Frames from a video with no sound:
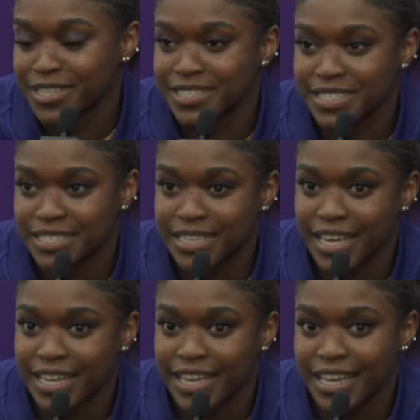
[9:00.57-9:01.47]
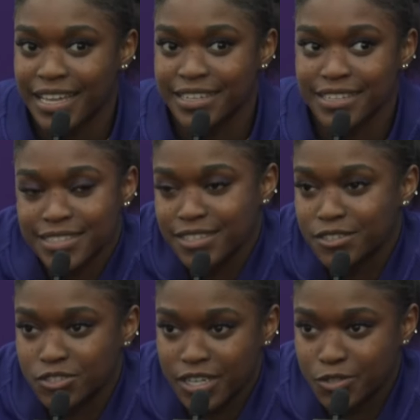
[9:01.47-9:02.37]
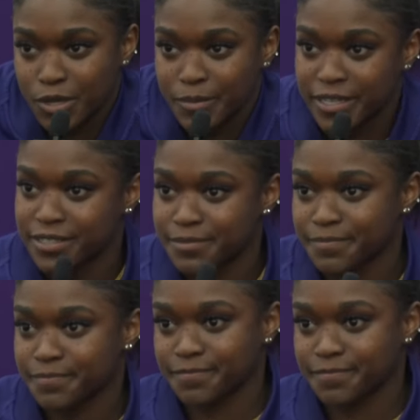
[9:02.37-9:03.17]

going to stick to that and continue to try to do our best.